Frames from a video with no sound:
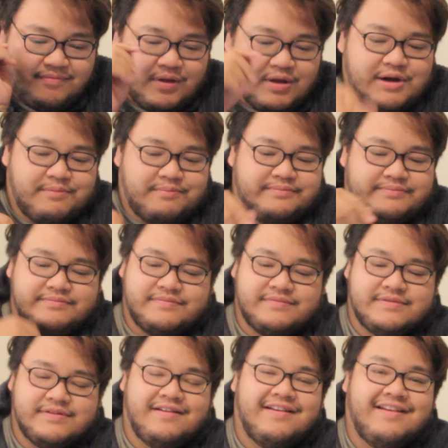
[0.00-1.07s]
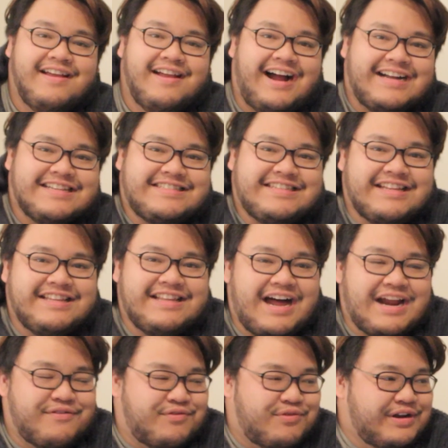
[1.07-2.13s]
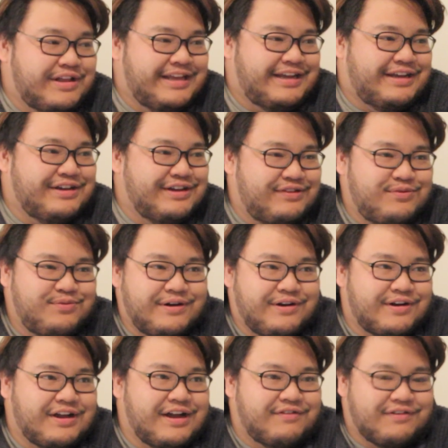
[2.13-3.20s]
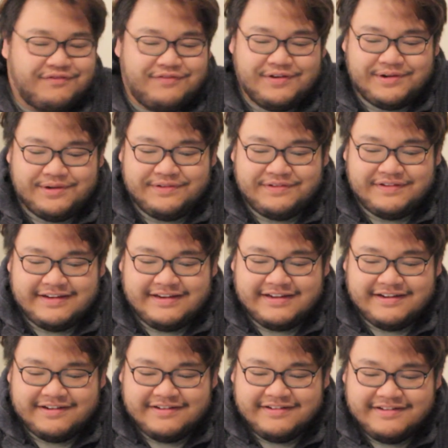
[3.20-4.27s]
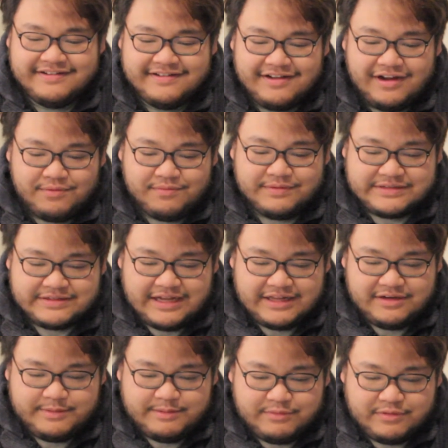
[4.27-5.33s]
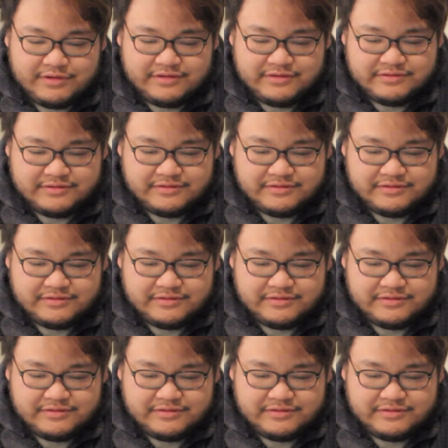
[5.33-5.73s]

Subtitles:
Oh. I see a lot of really good Twitter cover photos in here. Oh, we still got a little bit more?